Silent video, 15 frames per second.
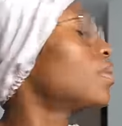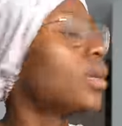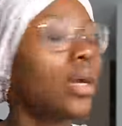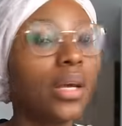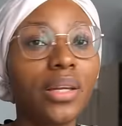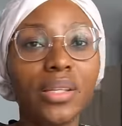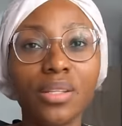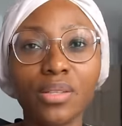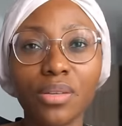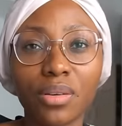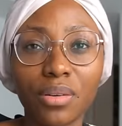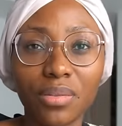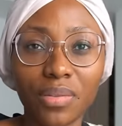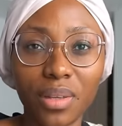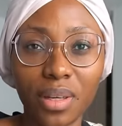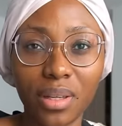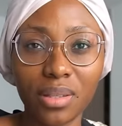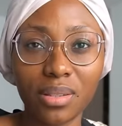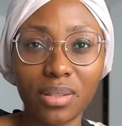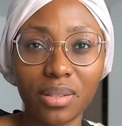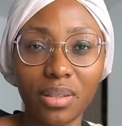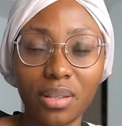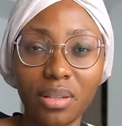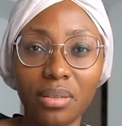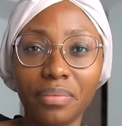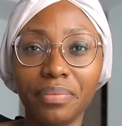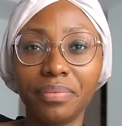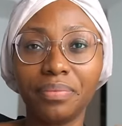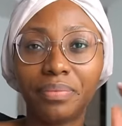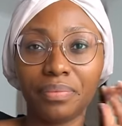I need to turn off the AC.
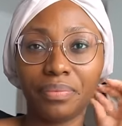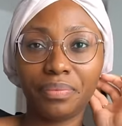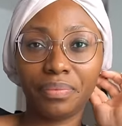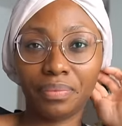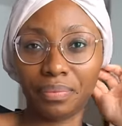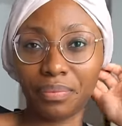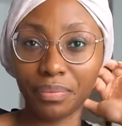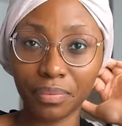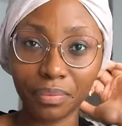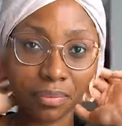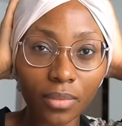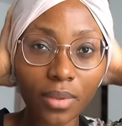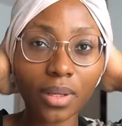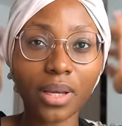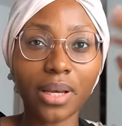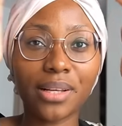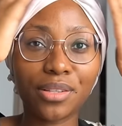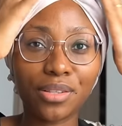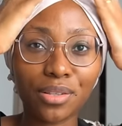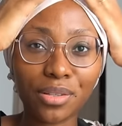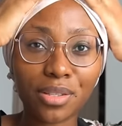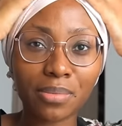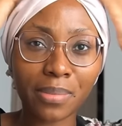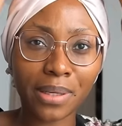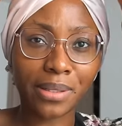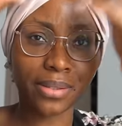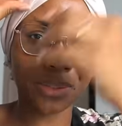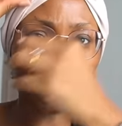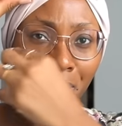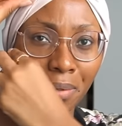Adjust my
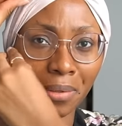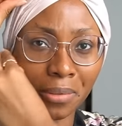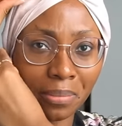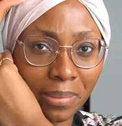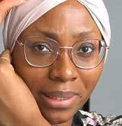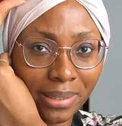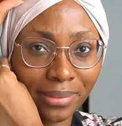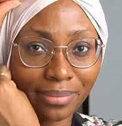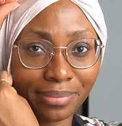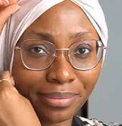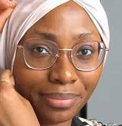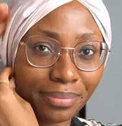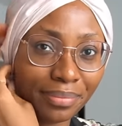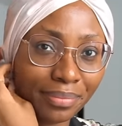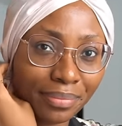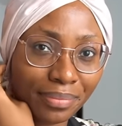turban.